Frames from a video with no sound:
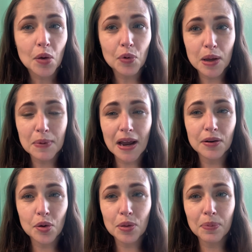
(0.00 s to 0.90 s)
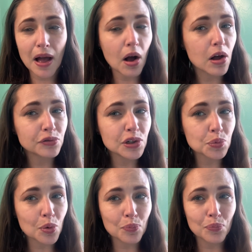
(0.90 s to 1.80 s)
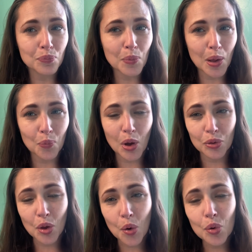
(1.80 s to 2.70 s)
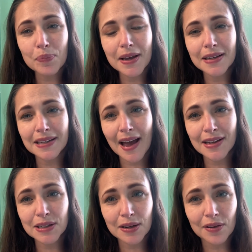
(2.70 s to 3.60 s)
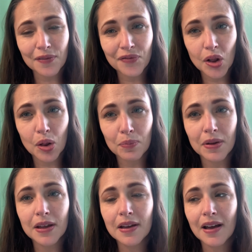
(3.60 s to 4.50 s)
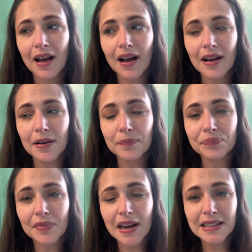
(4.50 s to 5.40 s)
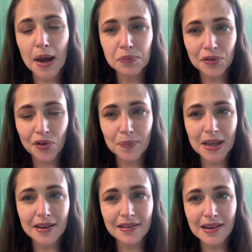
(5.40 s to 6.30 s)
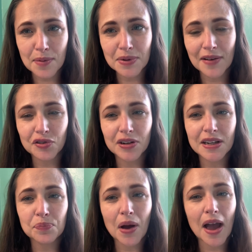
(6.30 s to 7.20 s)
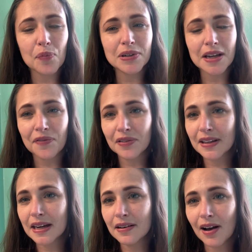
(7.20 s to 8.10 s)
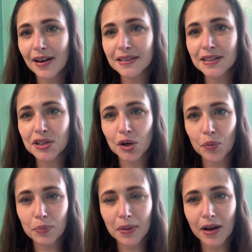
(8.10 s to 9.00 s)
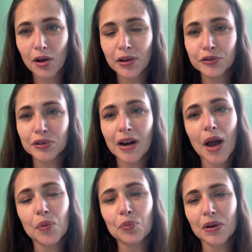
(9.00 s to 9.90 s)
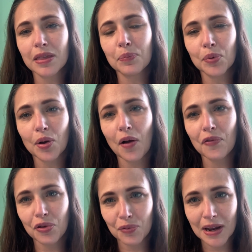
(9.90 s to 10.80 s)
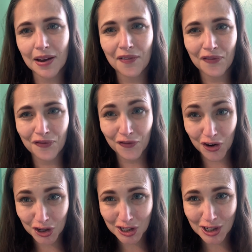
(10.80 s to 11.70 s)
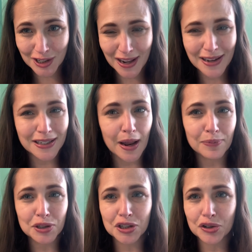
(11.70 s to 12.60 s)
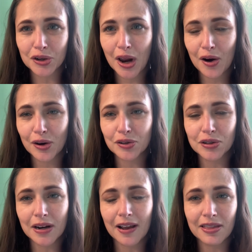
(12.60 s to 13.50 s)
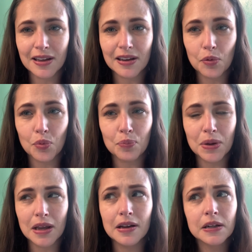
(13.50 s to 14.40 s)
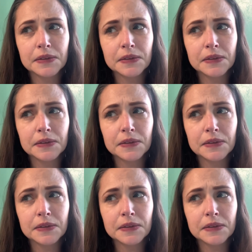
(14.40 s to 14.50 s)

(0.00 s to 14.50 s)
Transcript: recommend. I know The Black Cauldron is more well known because it has a film adapted from it, named after it. But I would definitely not start with Black Cauldron. I would read The Book of Three first because that establishes your characters. And I think it will be